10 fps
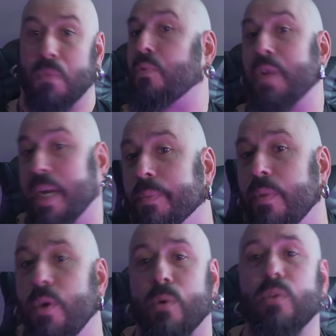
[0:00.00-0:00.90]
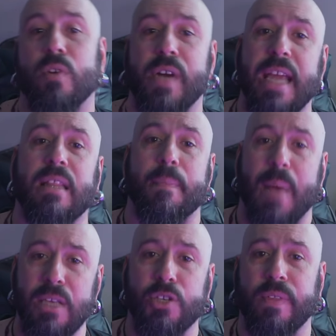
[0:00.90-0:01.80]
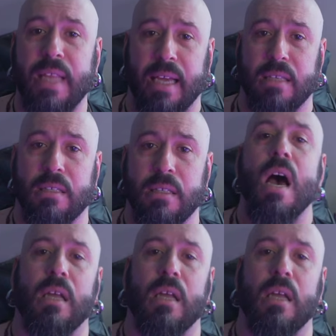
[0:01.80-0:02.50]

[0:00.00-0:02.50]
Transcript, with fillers: free, you could create a bunch of decks,